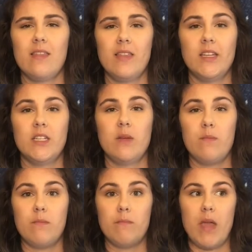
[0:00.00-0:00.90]
they deem
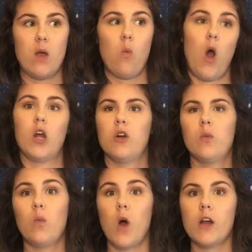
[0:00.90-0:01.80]
make water
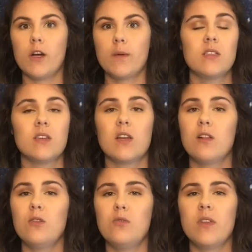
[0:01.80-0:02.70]
water. These can
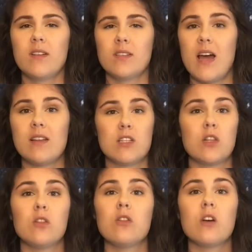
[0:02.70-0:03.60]
include things: how does it
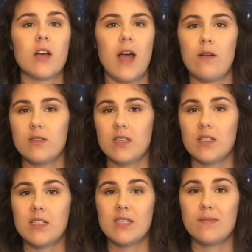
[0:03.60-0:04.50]
look? How does it
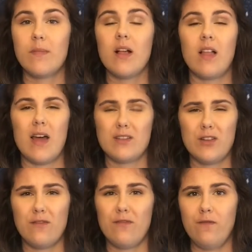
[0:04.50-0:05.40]
smell? How does
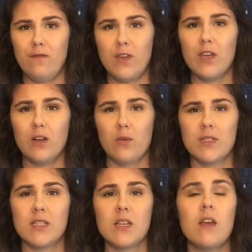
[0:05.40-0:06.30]
it feel? What's
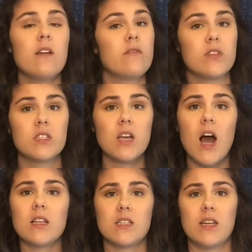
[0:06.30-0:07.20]
its
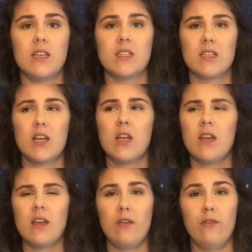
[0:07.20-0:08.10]
viscosity? Does it
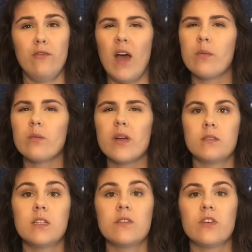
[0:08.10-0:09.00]
evaporate?
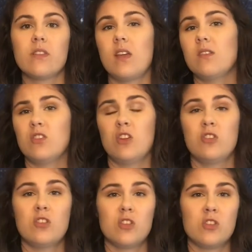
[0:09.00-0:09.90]
The different things
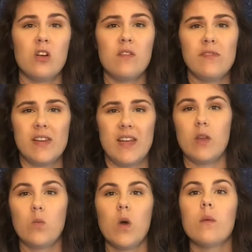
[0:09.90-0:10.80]
dissolve in it,
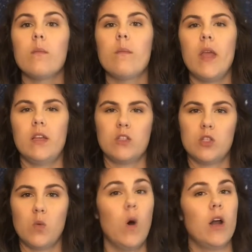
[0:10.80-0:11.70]
and what makes
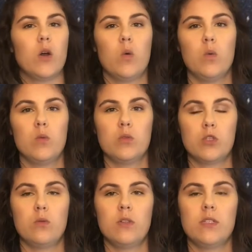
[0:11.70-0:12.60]
the water
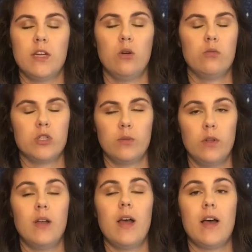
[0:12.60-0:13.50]
so
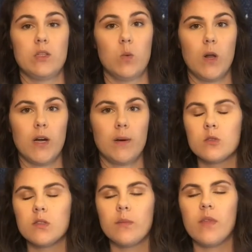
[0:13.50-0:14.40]
distinguishable as water. So
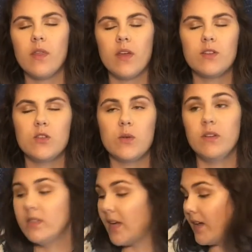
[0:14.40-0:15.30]
some of the things you can
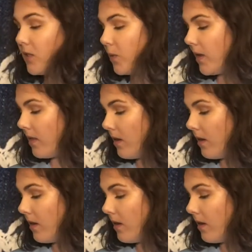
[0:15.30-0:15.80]
test with